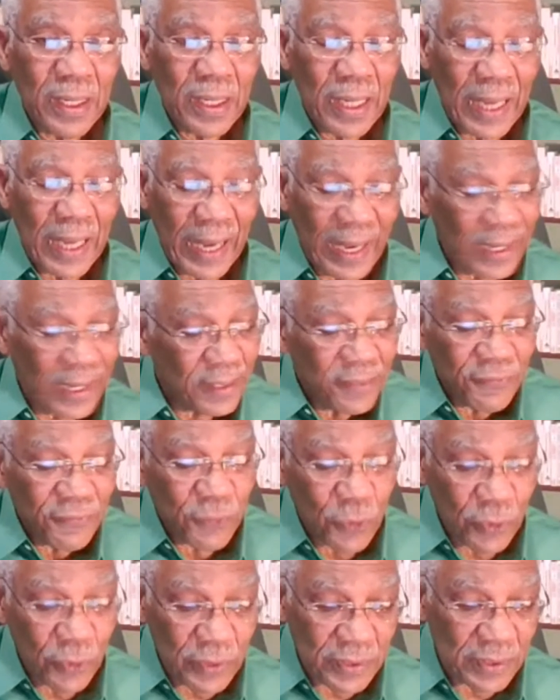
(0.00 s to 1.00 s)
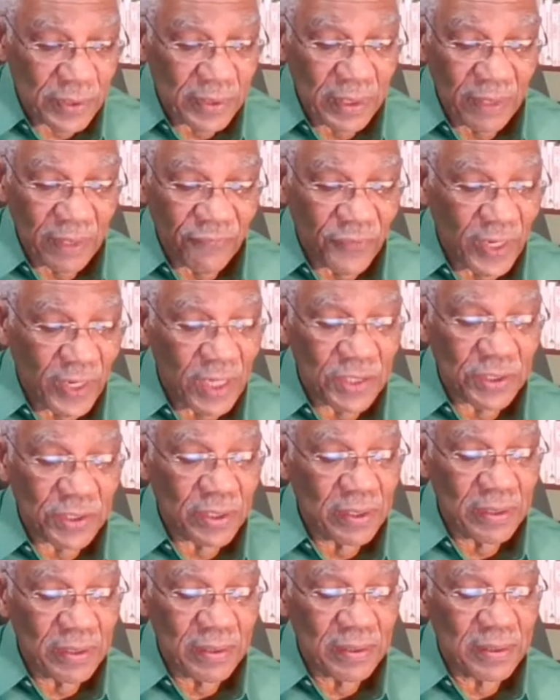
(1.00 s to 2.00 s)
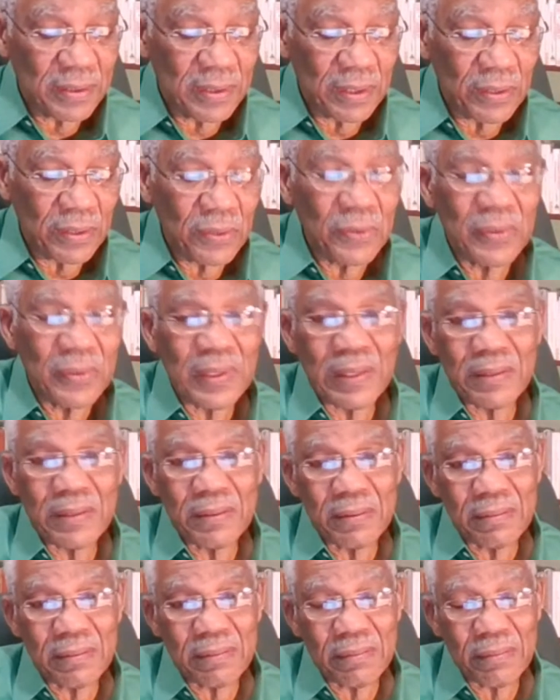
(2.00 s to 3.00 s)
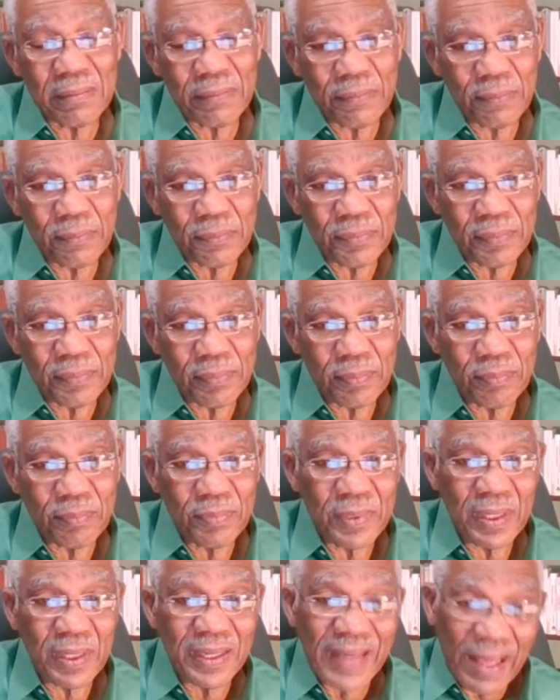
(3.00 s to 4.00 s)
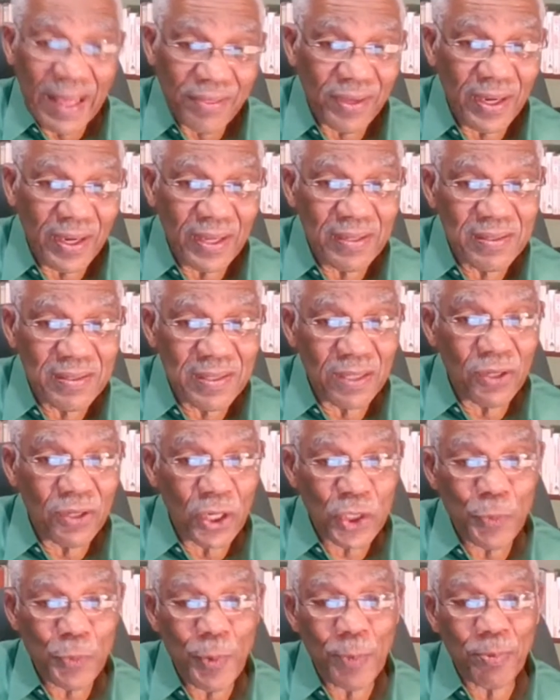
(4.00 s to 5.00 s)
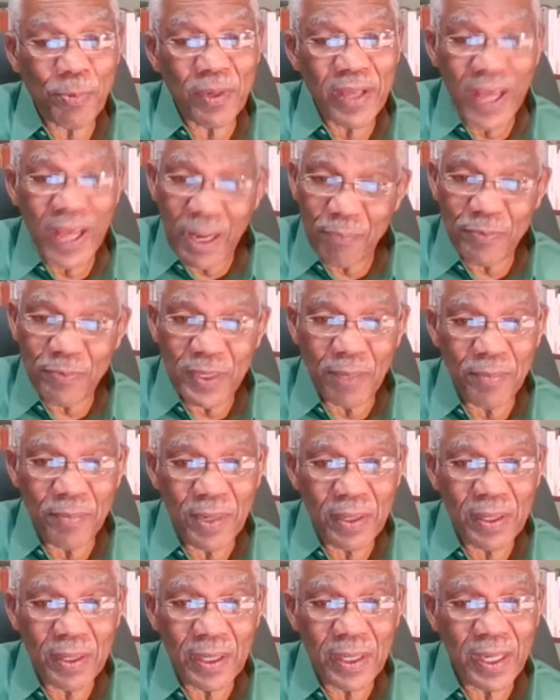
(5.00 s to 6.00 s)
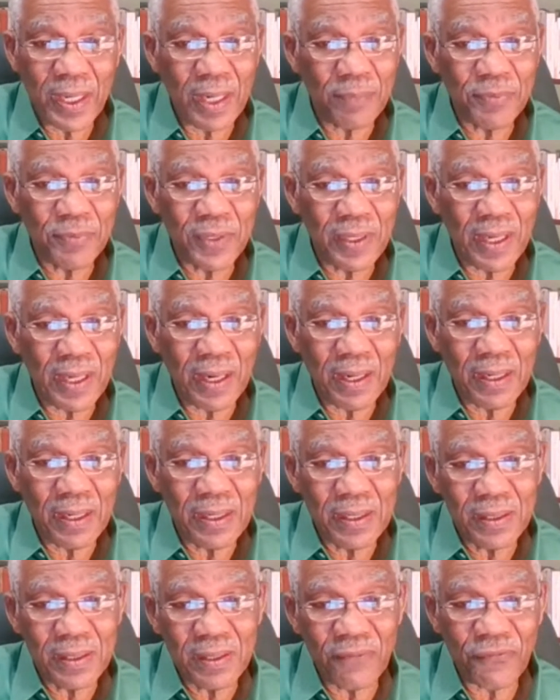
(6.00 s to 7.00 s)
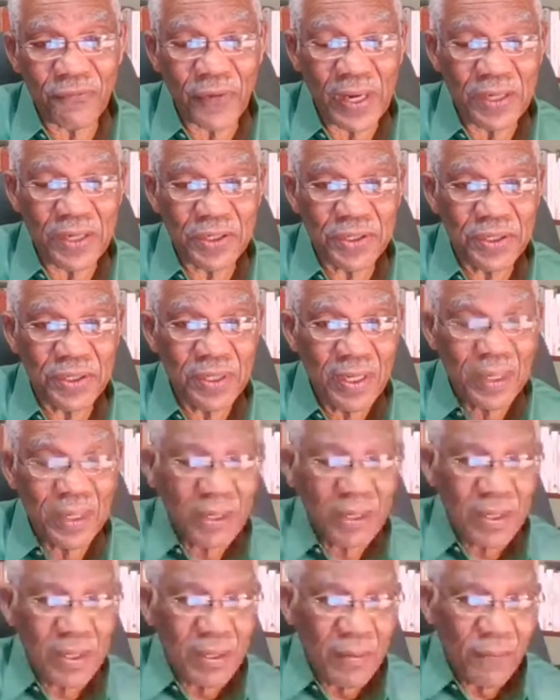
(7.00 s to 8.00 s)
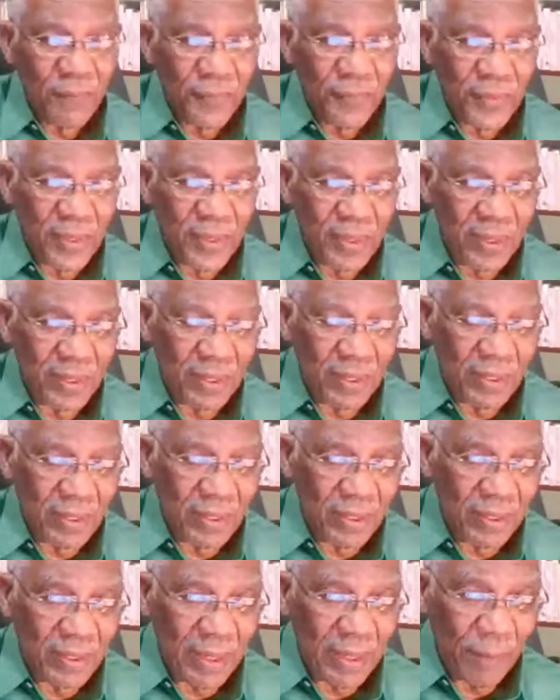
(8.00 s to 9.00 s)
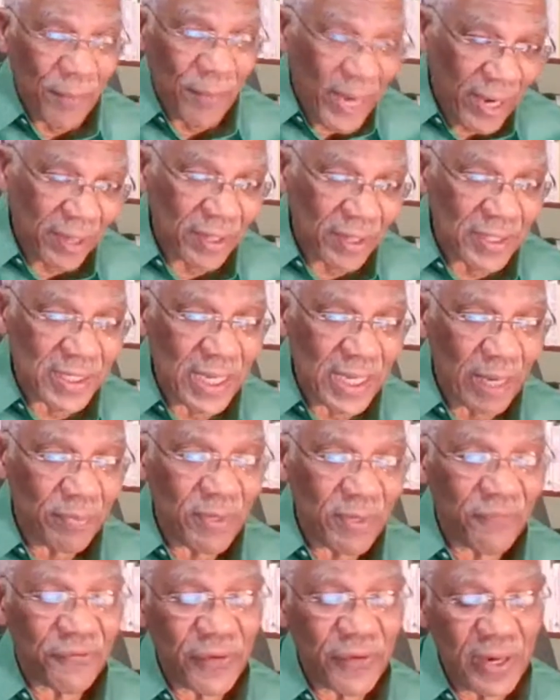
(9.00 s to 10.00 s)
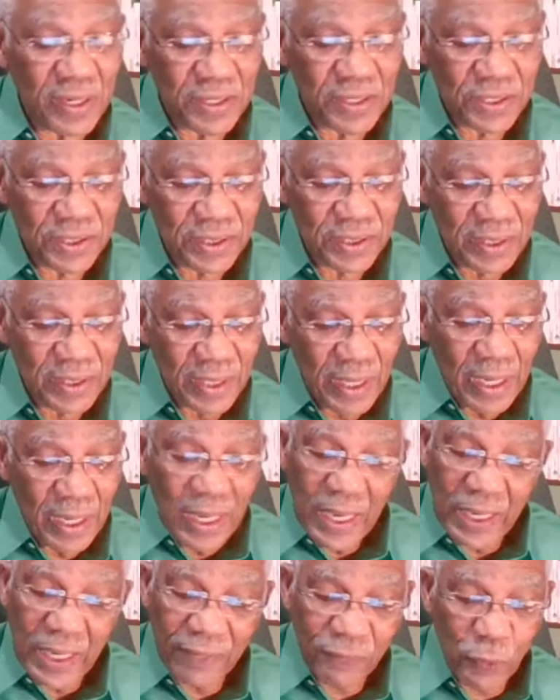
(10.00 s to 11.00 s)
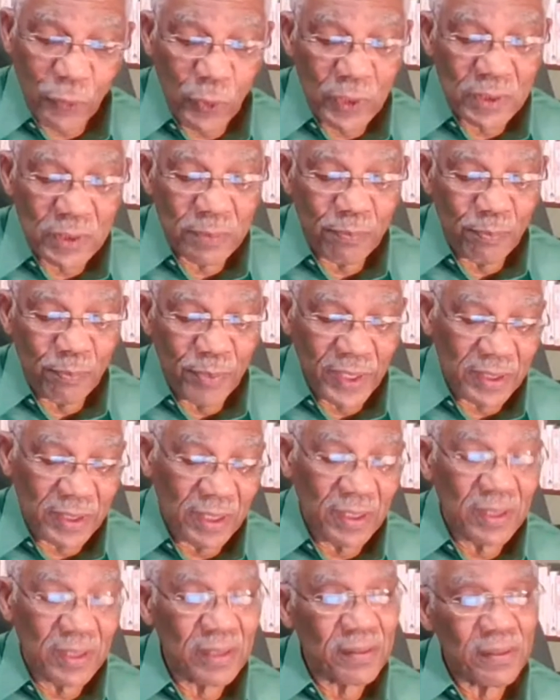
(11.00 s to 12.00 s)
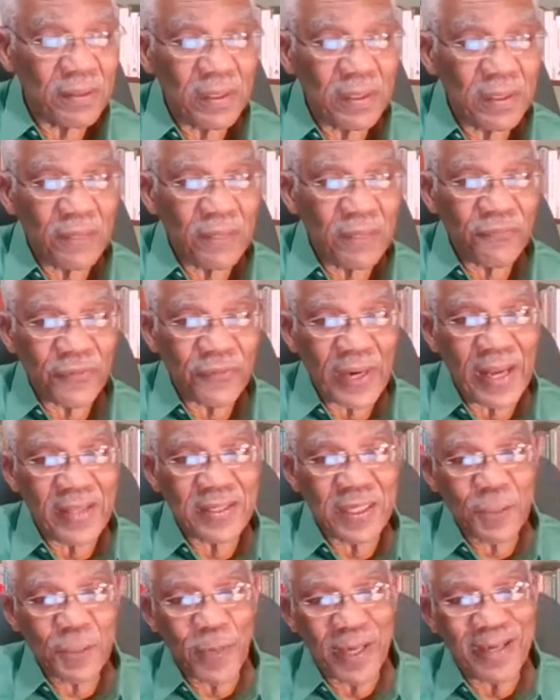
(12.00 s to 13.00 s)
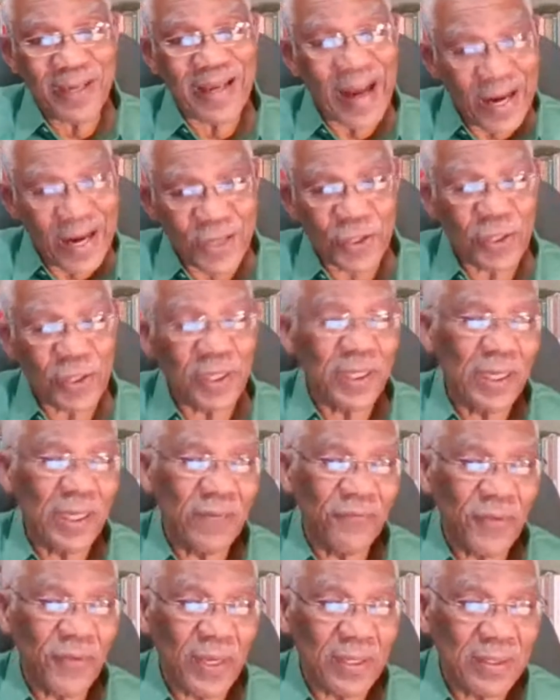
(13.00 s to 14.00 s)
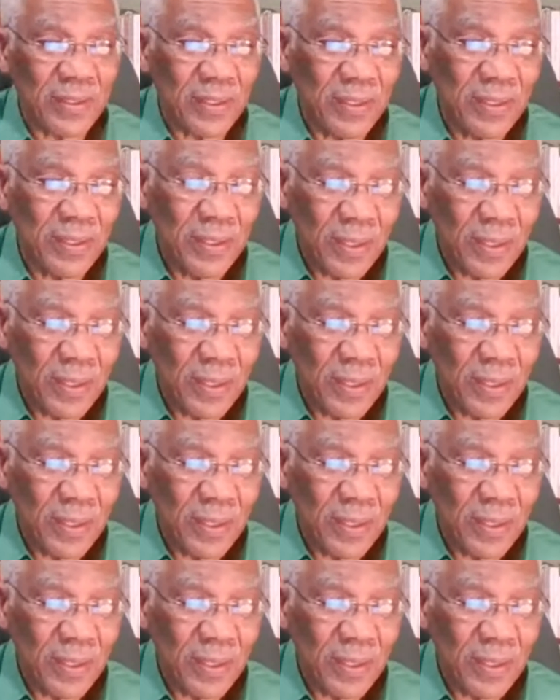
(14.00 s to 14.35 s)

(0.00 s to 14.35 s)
And of course, the invasions, and the Netherlands, the Dutch people helped the French. The Americans helped the French. And of course, Britain, France, and Spain actually invaded